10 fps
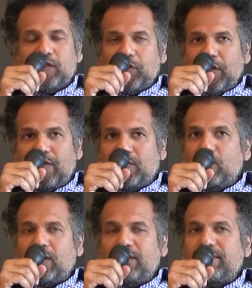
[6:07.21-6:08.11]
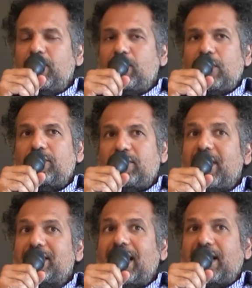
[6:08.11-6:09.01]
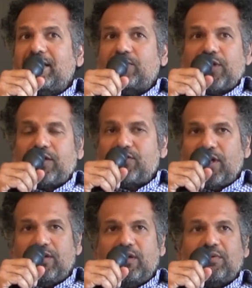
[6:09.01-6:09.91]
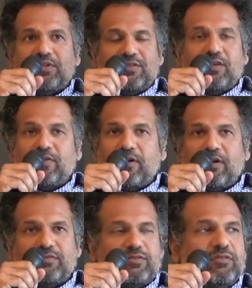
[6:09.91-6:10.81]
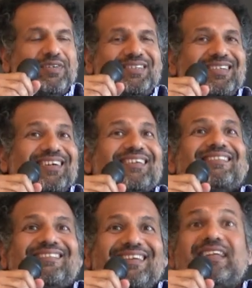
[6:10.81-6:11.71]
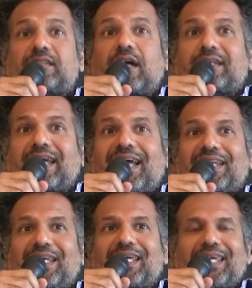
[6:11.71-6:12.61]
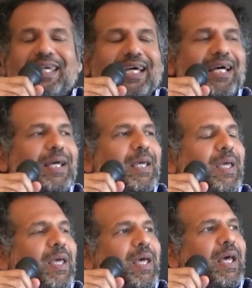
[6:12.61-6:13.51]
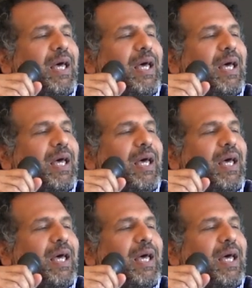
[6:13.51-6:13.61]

You know, if you look at a photograph of my dad, which I can show you, yeah. and you see a photograph of Kulvinder, it's uncanny. Yeah. Interesting.